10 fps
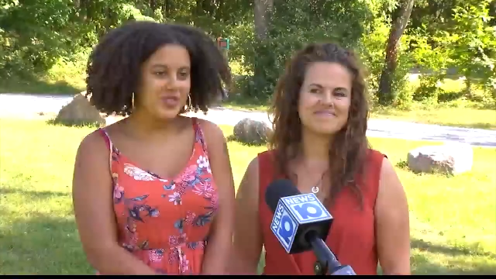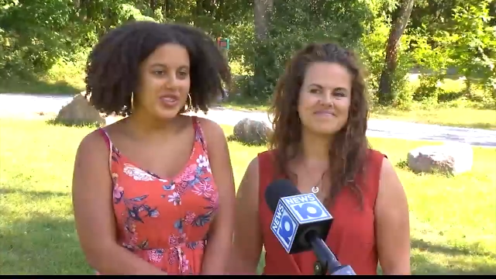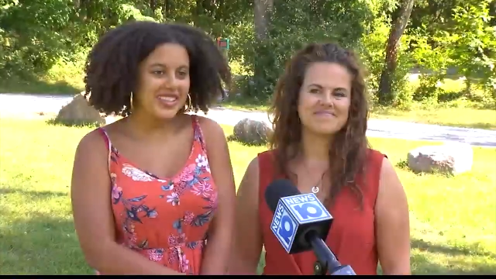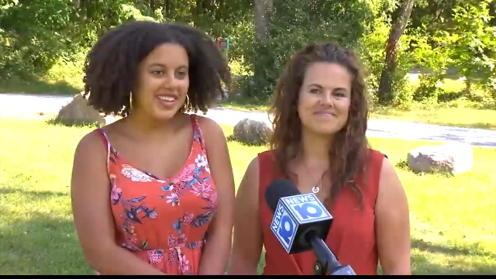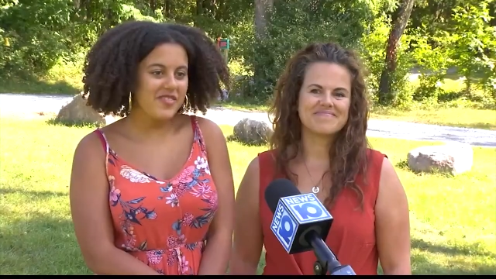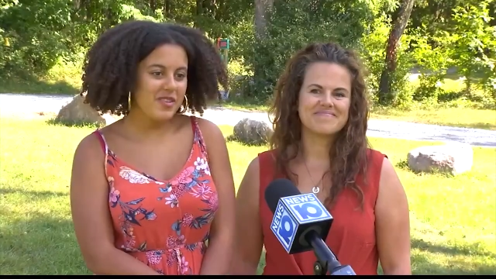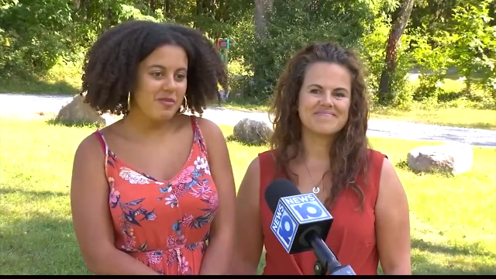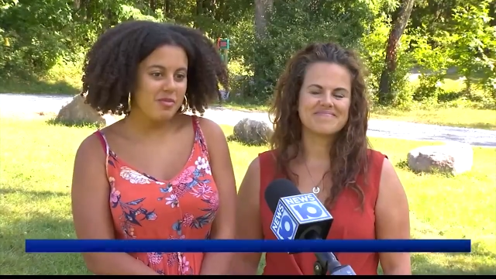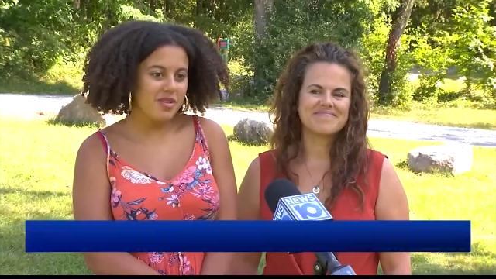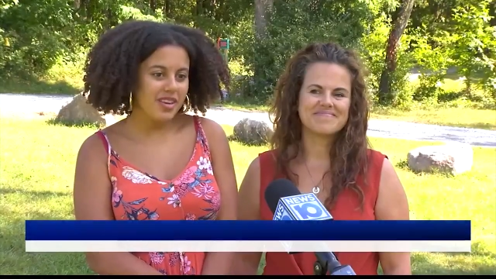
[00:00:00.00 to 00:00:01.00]
Speaker 1: During that
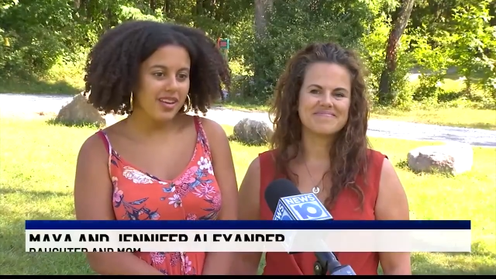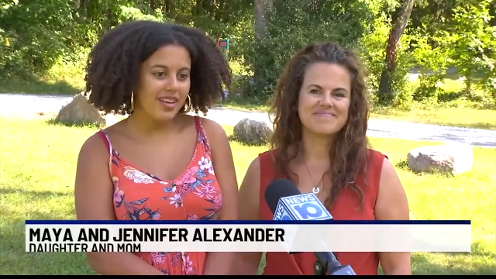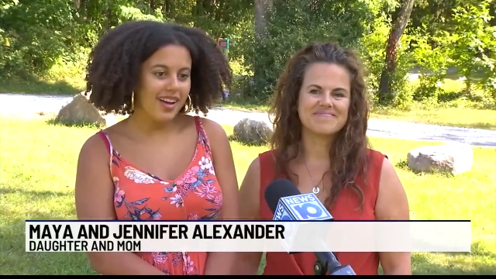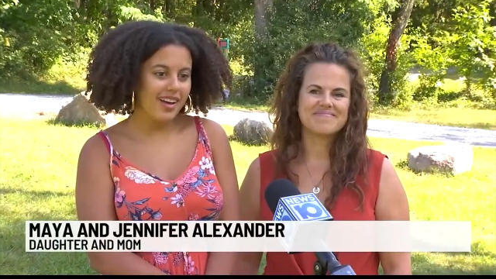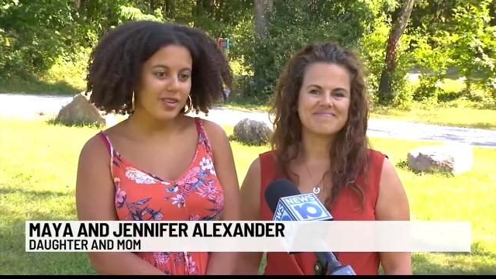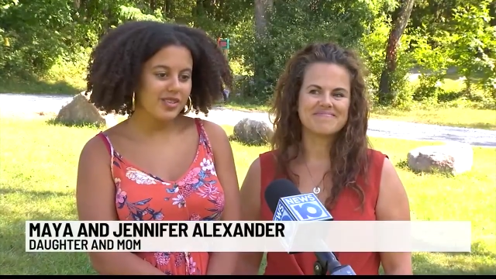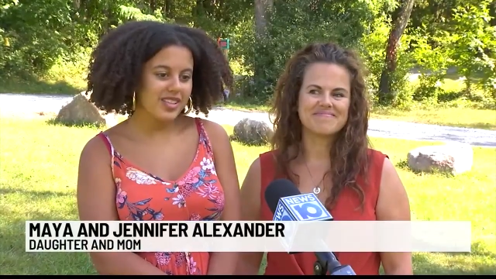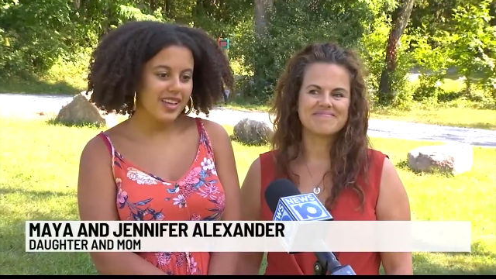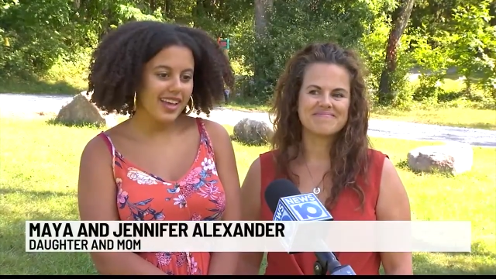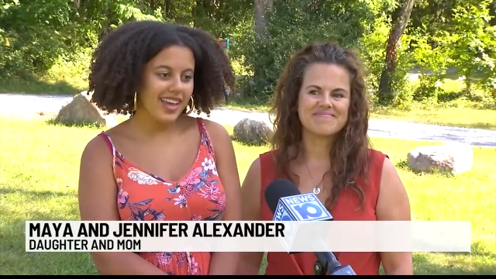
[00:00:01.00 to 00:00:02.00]
family meeting, I was
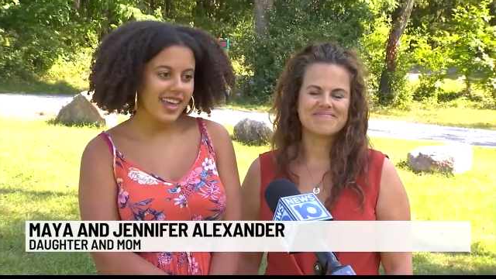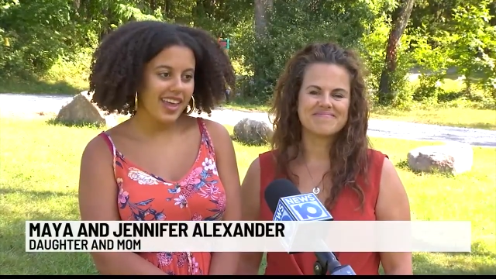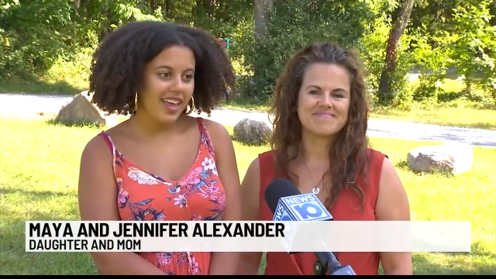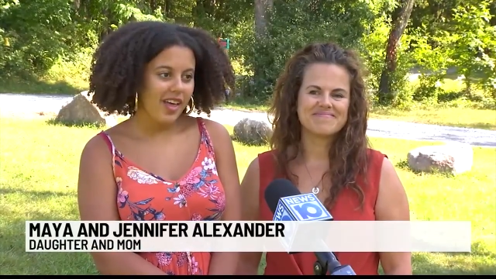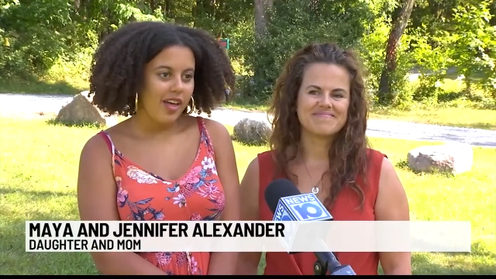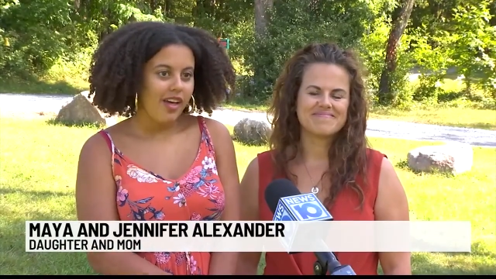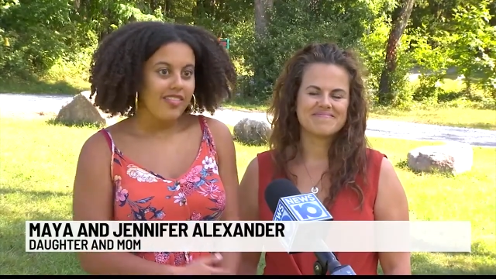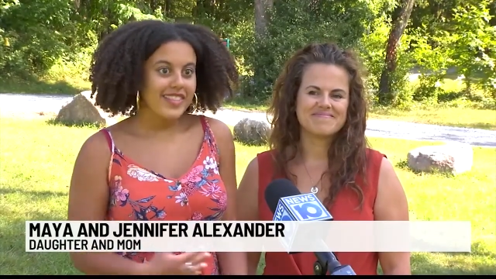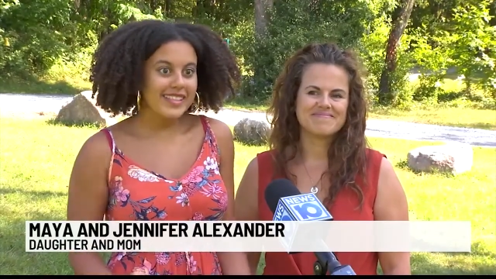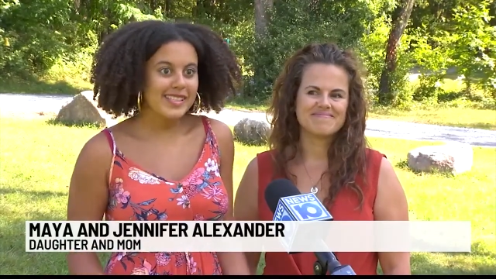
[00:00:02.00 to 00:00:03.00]
like,
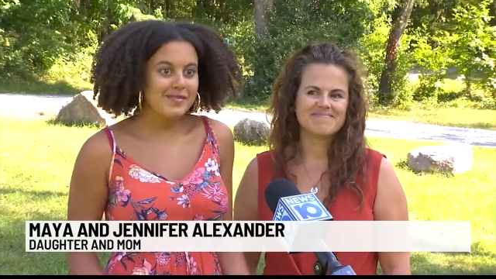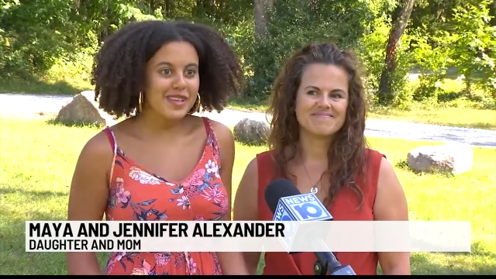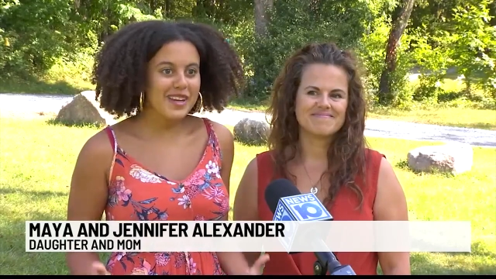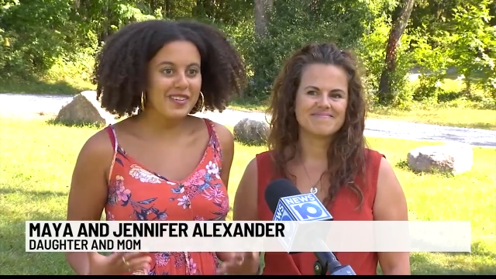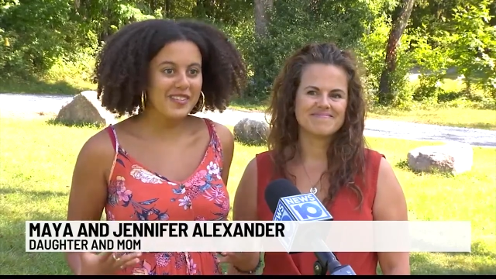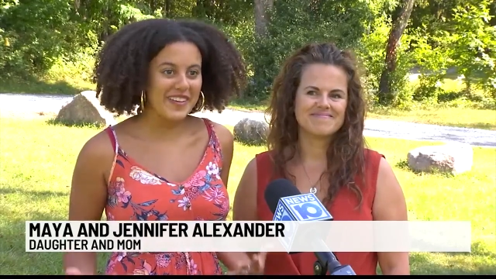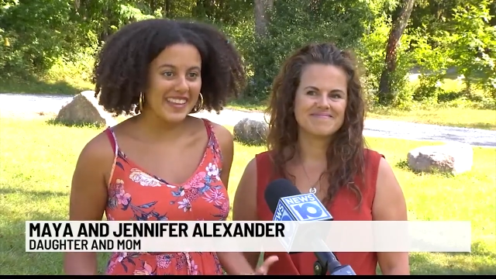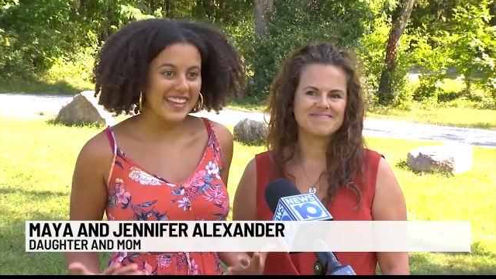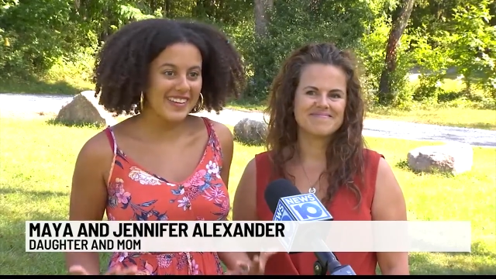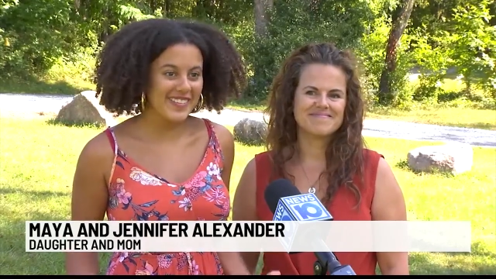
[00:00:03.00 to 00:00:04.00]
this seems like a
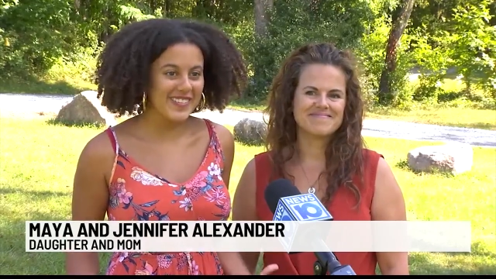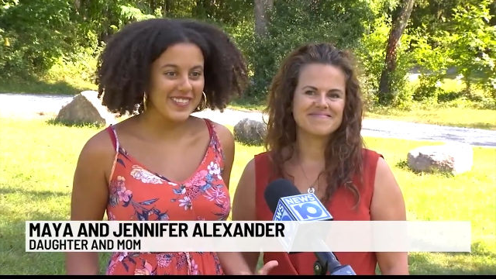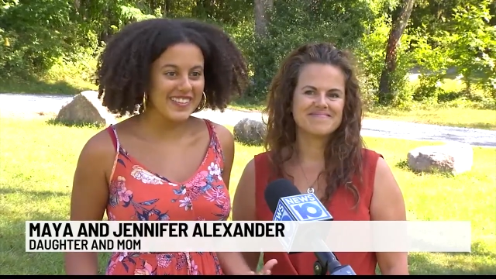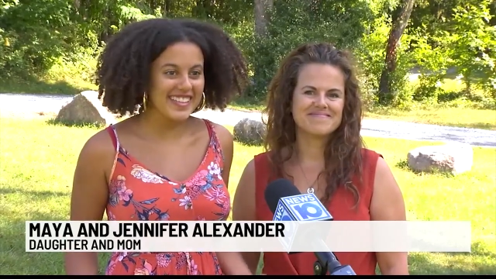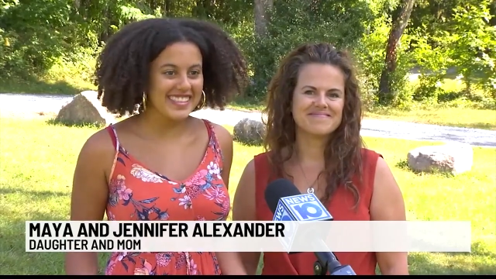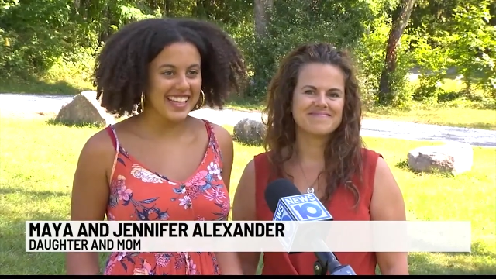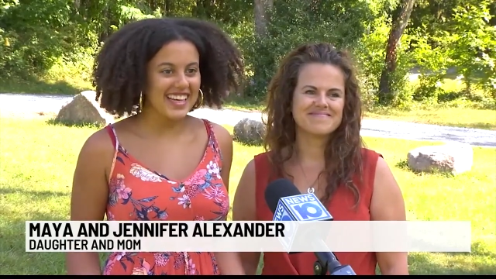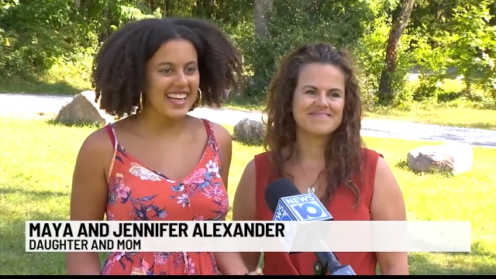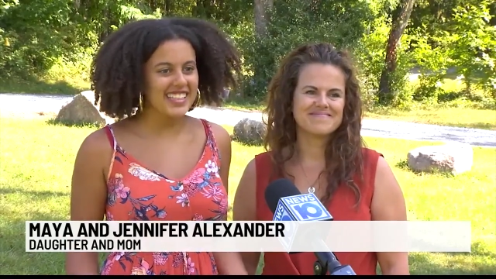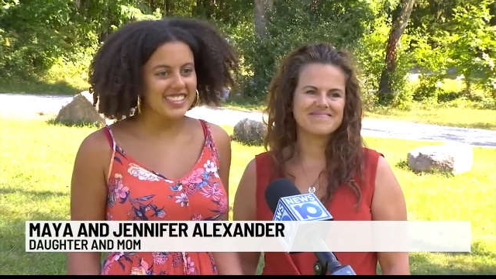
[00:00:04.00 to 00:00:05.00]
really cool,
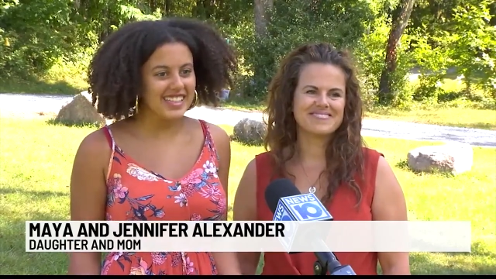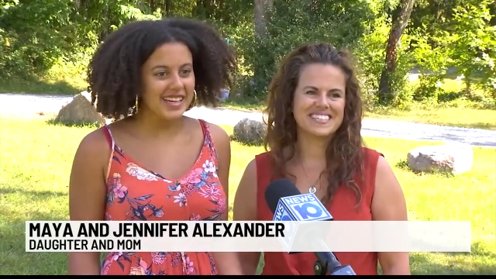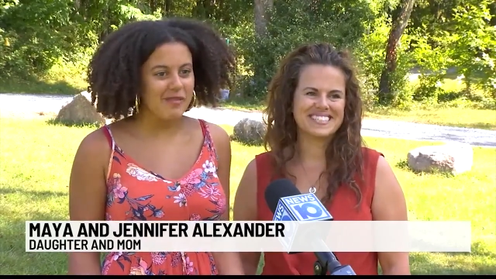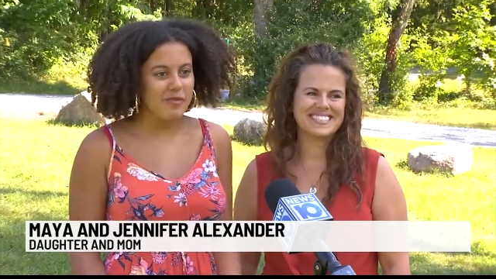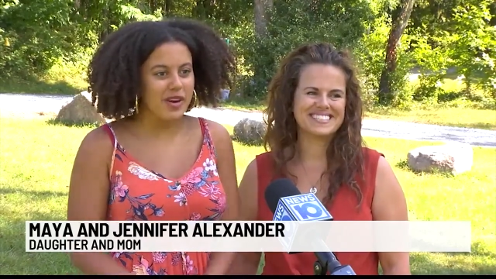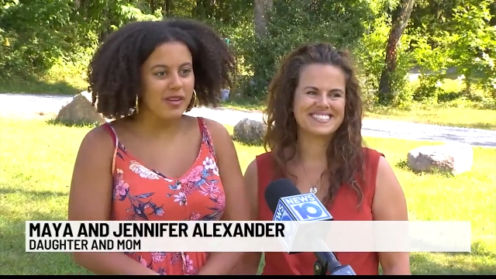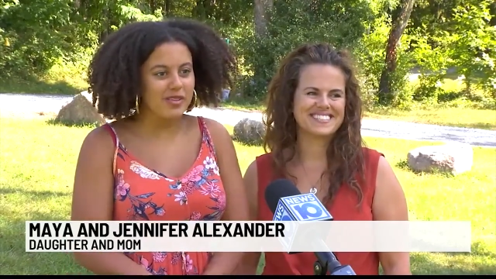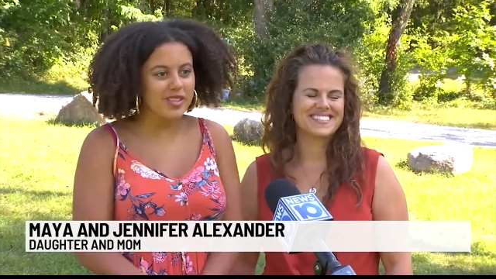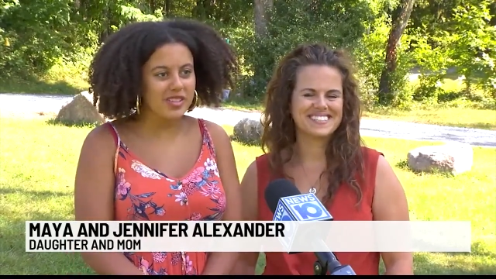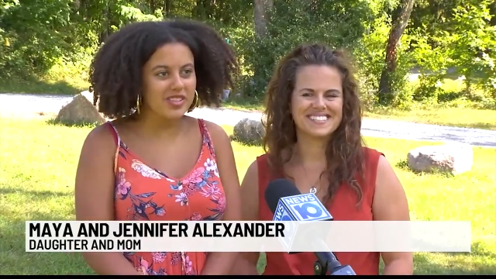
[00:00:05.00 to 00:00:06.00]
exciting idea. But I
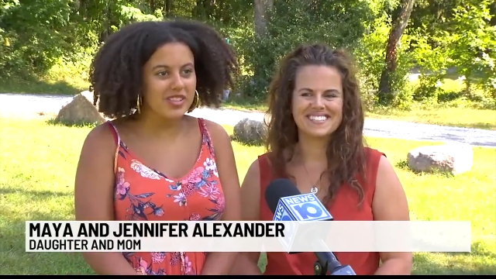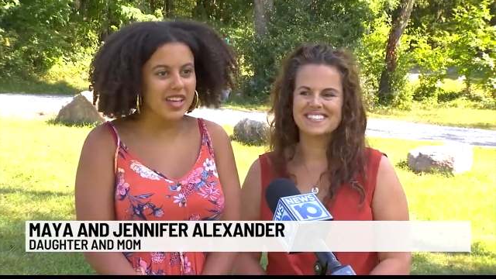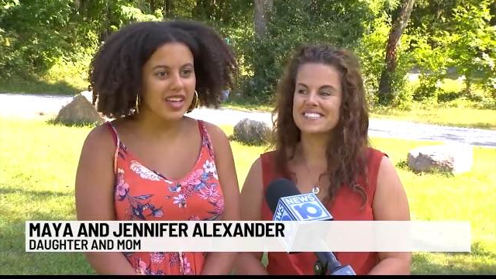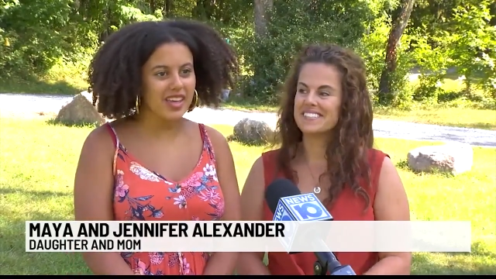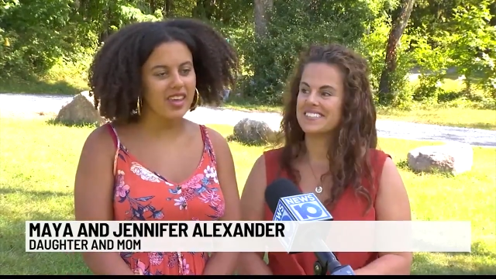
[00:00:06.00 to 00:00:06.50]
was also like,